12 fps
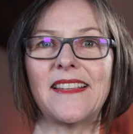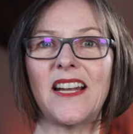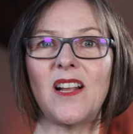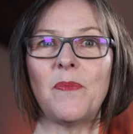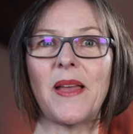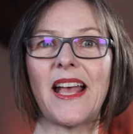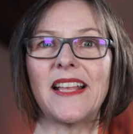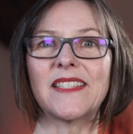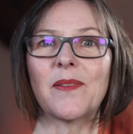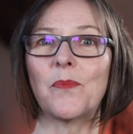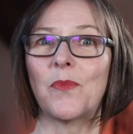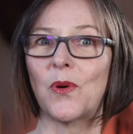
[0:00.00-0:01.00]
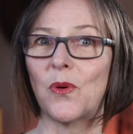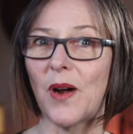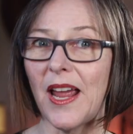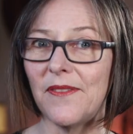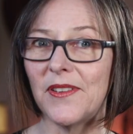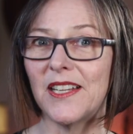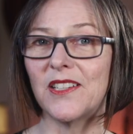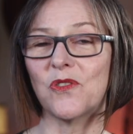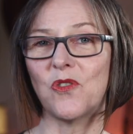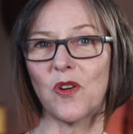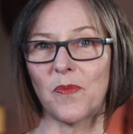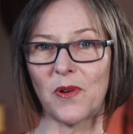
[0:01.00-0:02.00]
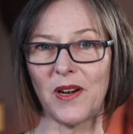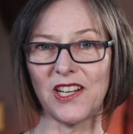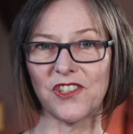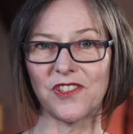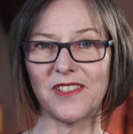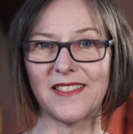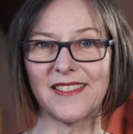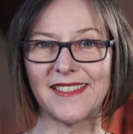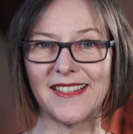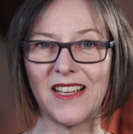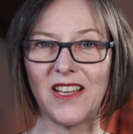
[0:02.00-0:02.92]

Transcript: set up as private corporations.